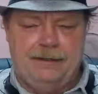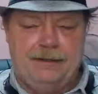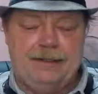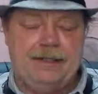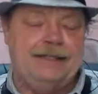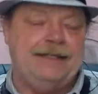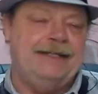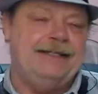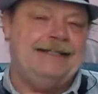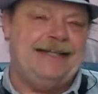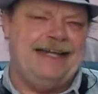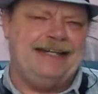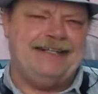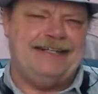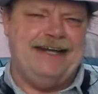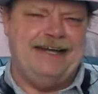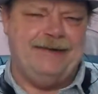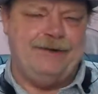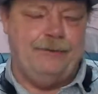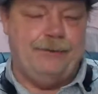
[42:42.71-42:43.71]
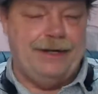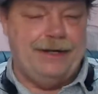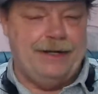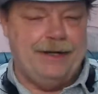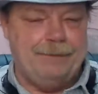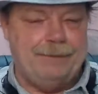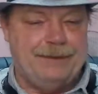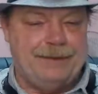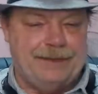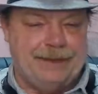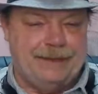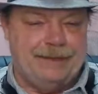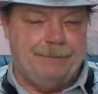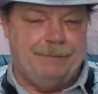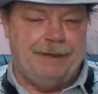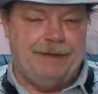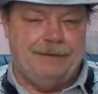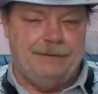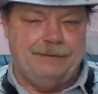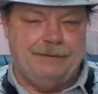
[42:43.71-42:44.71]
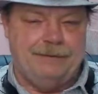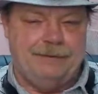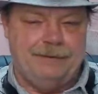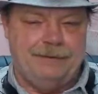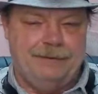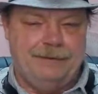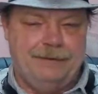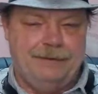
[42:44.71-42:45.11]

It's actually on the way up. It's in the mountain,